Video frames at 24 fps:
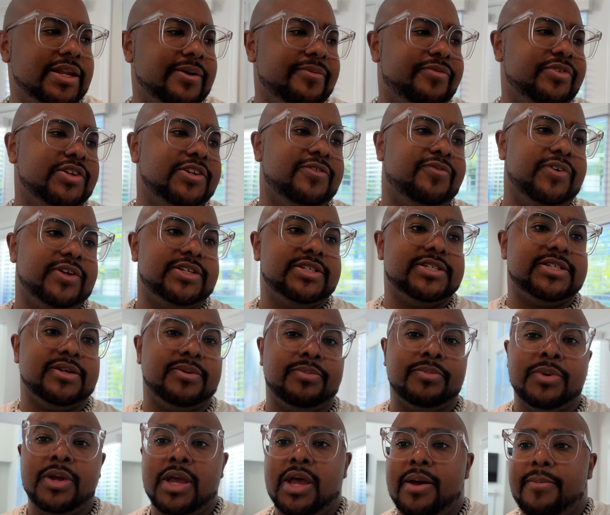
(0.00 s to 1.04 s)
up just fixing
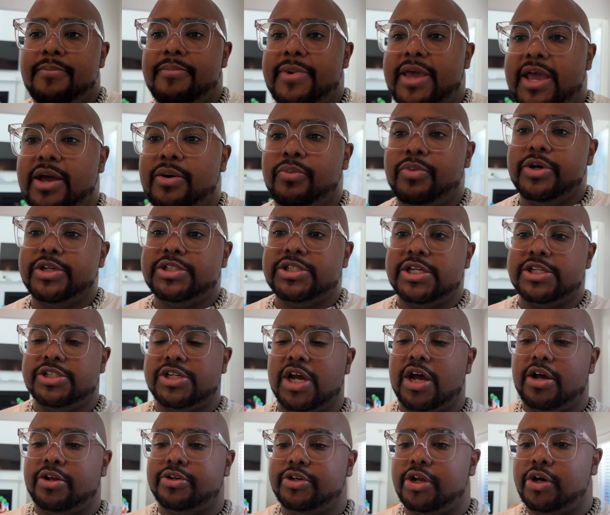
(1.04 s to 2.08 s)
some manwich. As
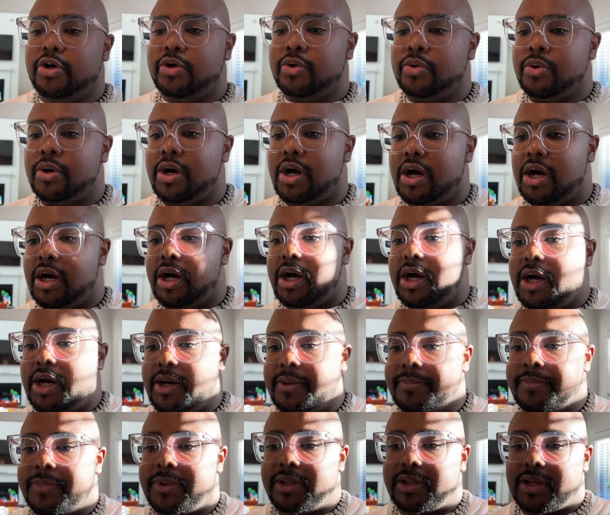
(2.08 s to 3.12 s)
y'all know,
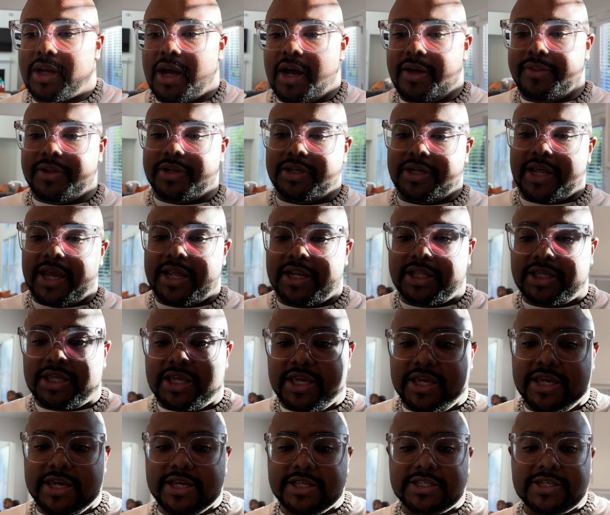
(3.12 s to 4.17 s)
uh, other day the
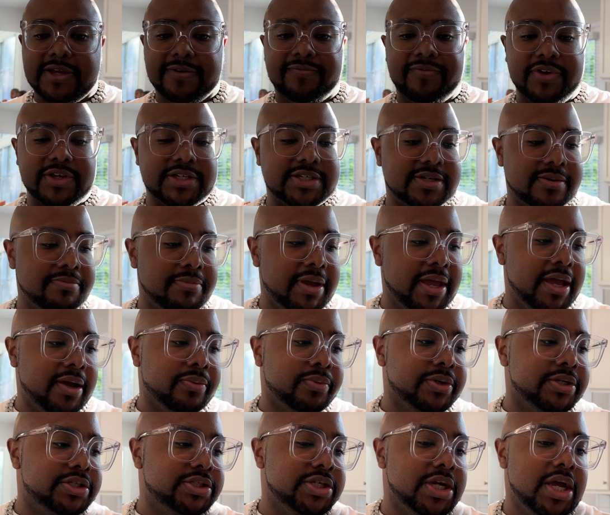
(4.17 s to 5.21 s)
kids had fixed some
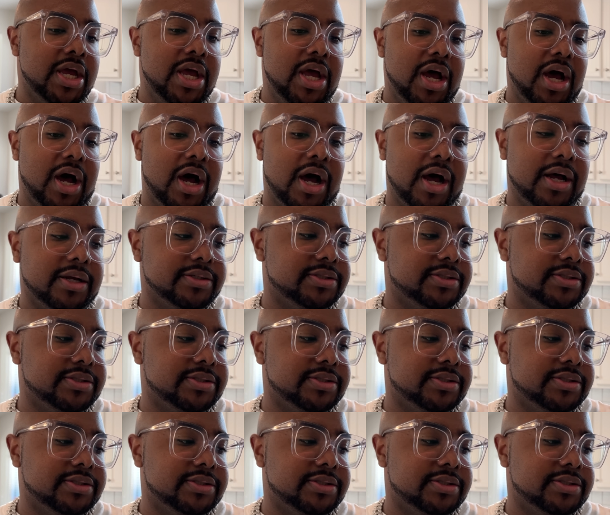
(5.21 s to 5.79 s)
manwich. Uh,